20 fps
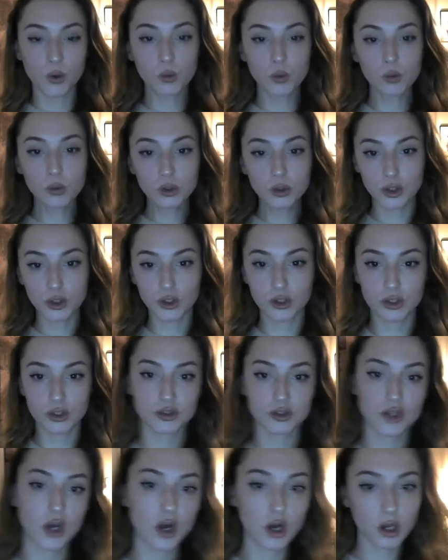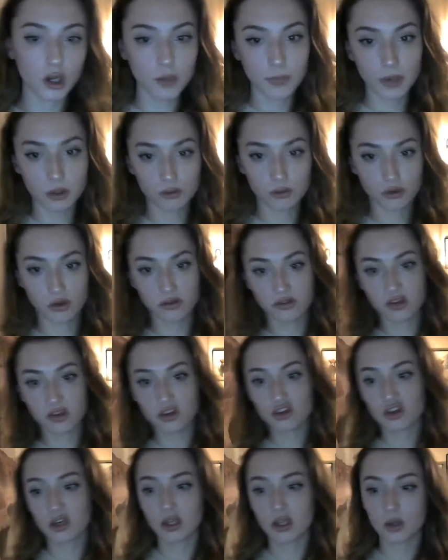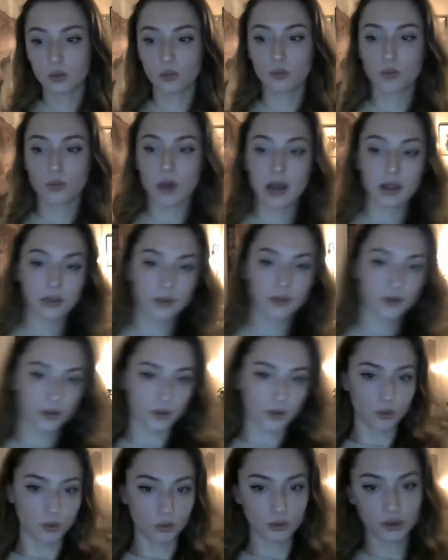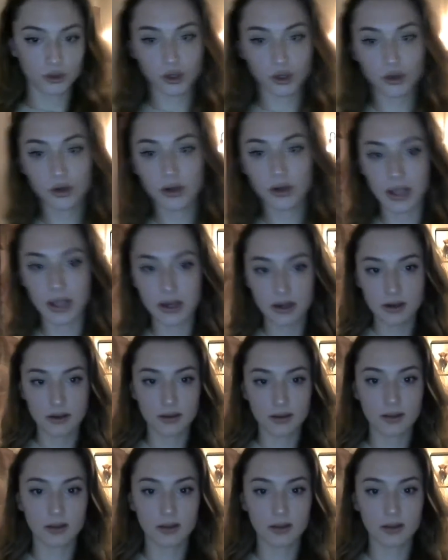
older talk about transitioning while they're older and